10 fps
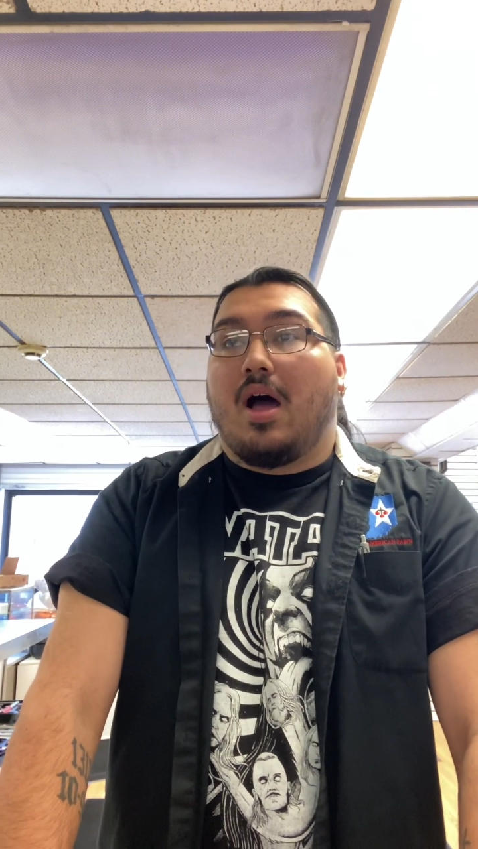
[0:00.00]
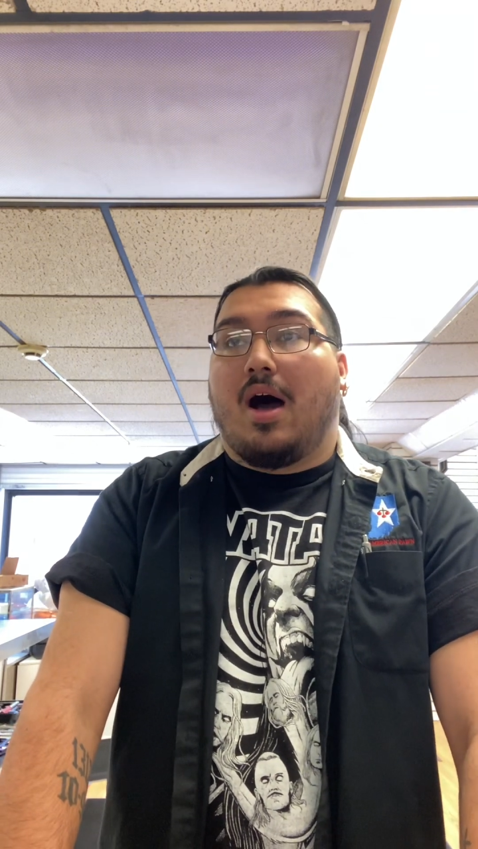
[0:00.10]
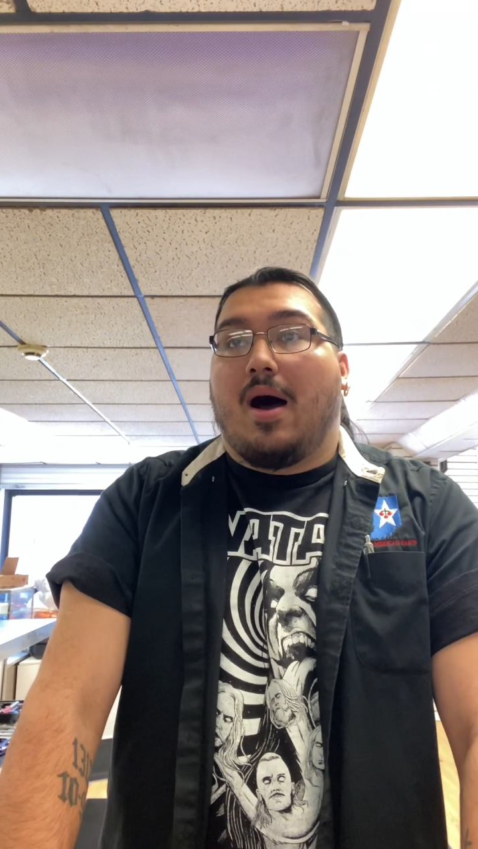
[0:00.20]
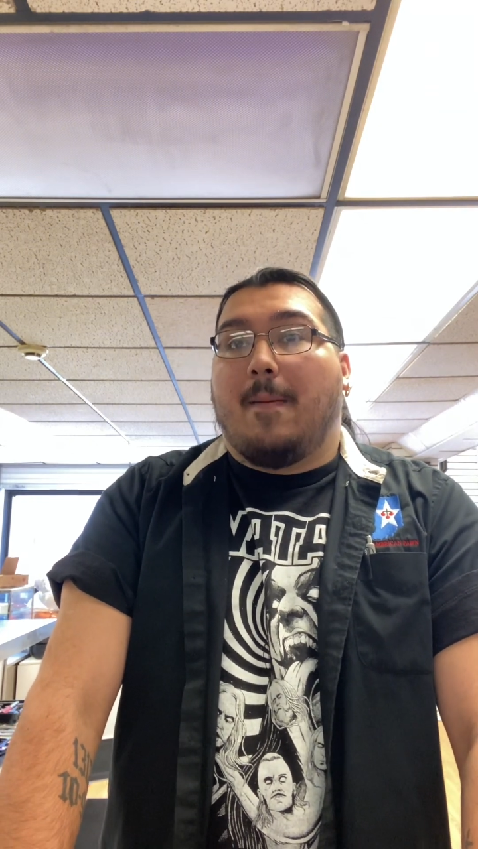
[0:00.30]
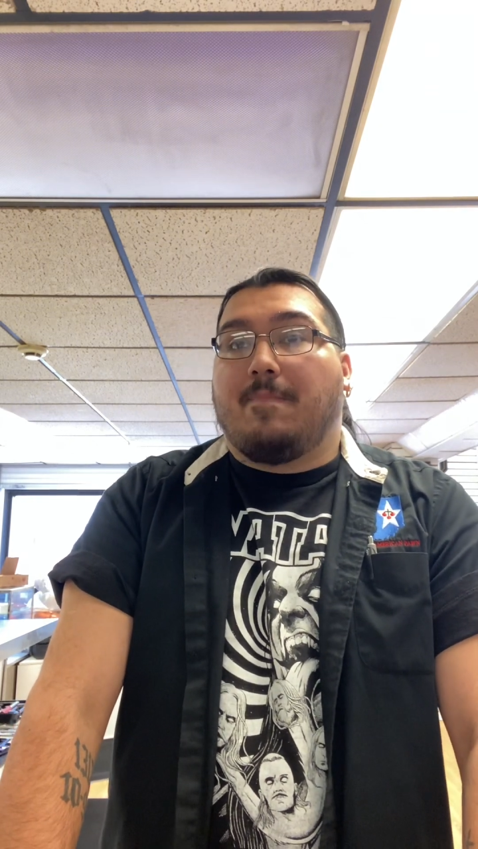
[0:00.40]

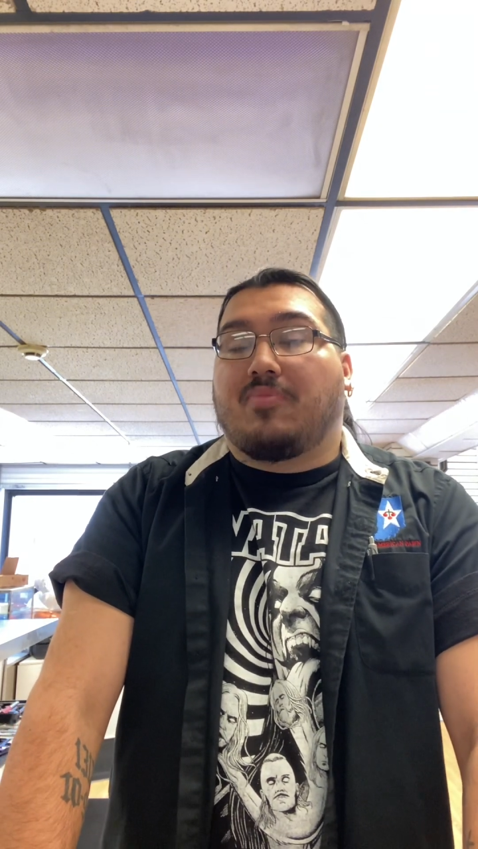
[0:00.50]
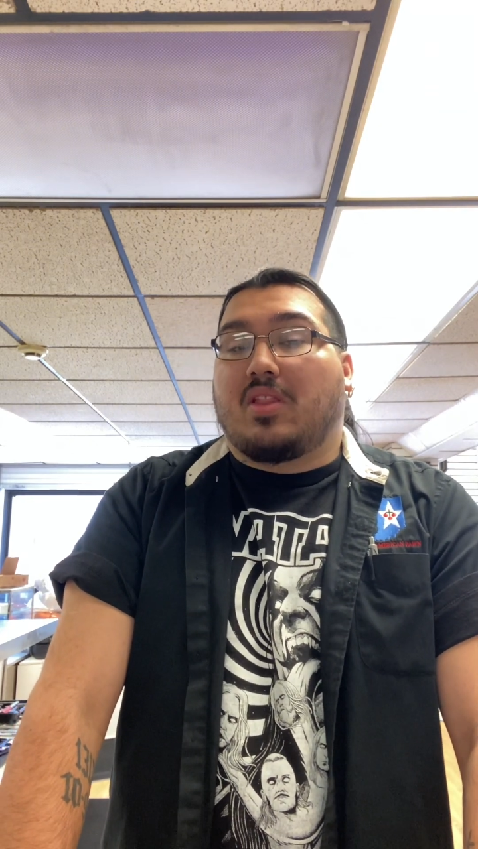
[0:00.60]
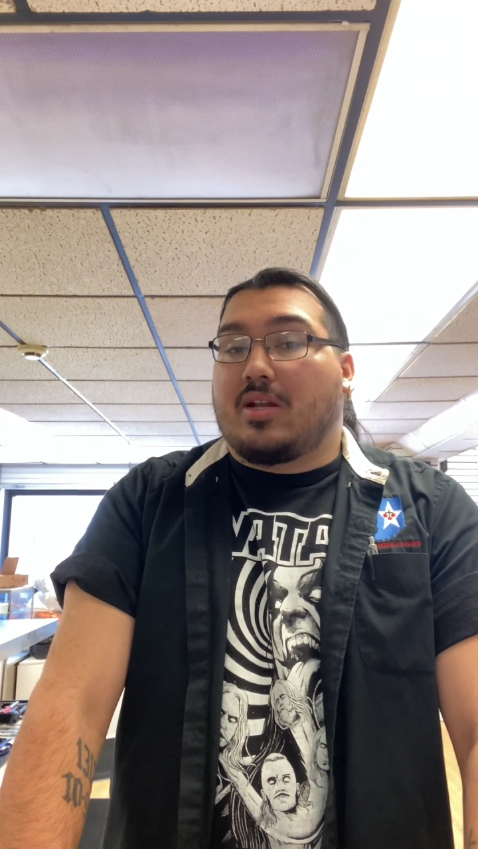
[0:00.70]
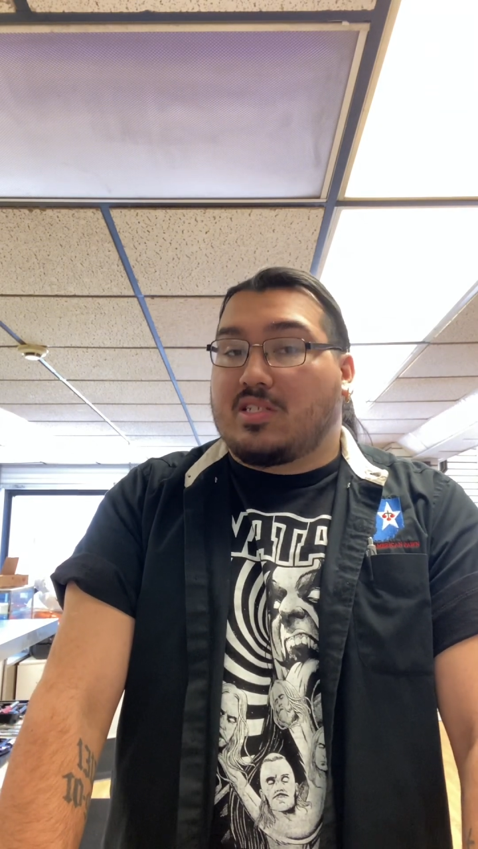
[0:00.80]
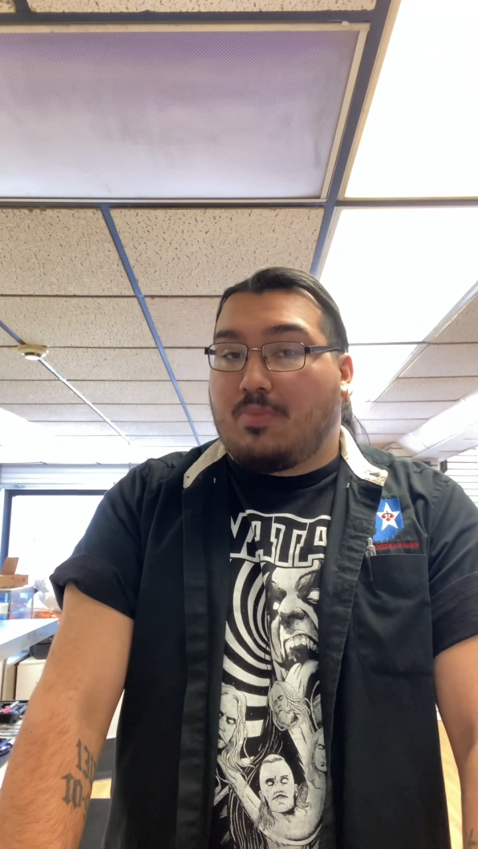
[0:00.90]
A
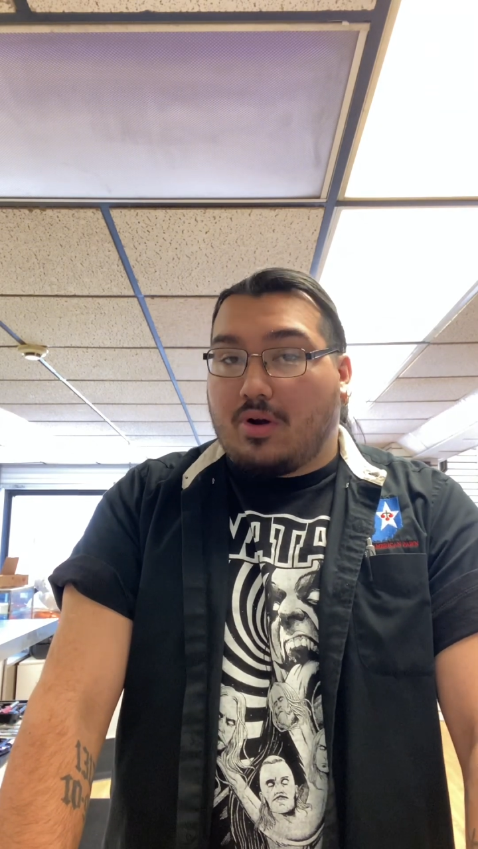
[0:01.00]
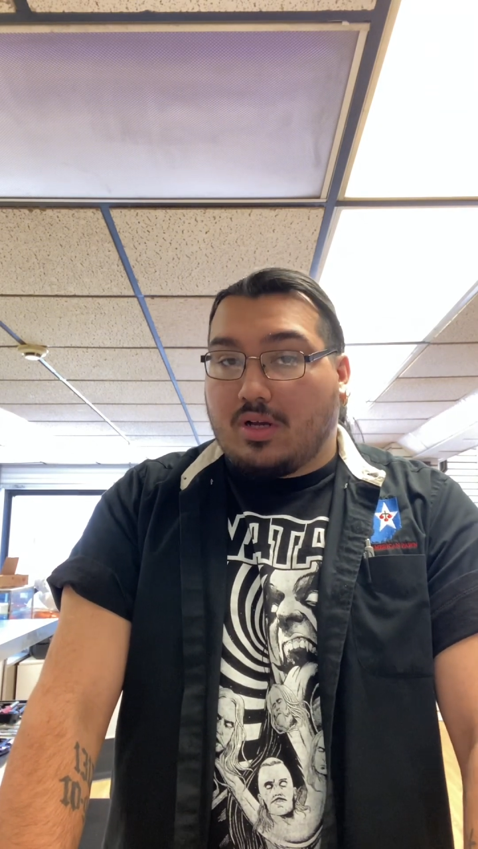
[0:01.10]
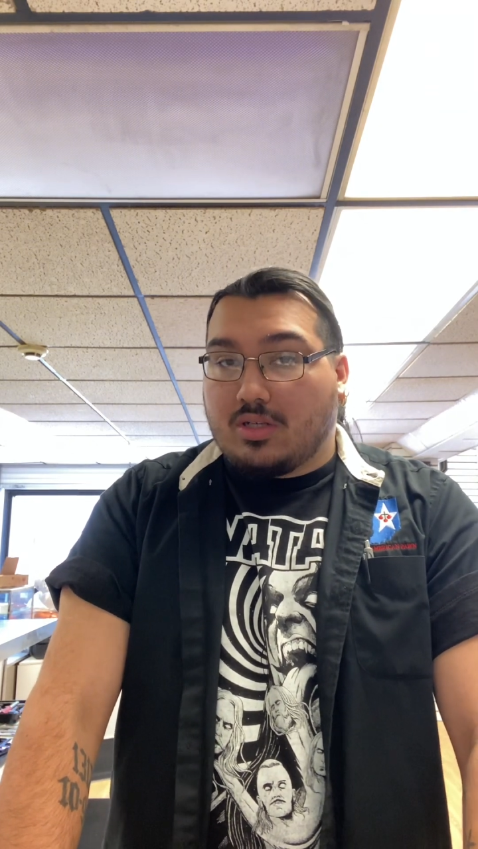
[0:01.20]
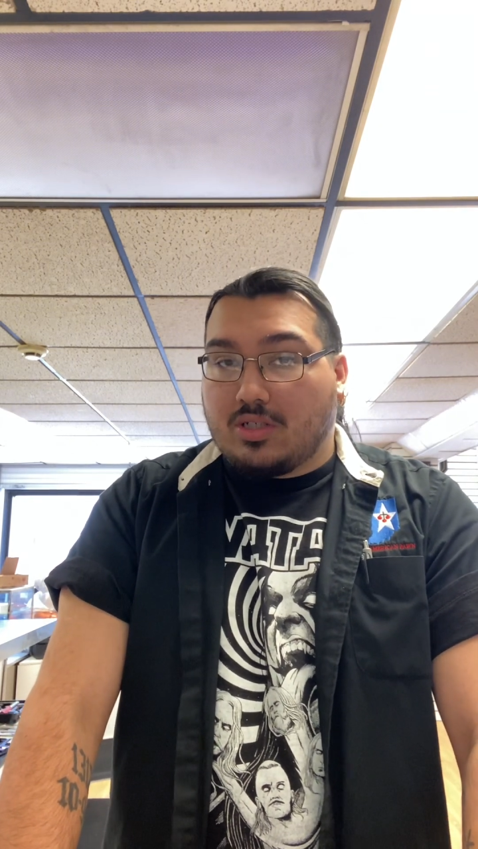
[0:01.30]
lot of sporting goods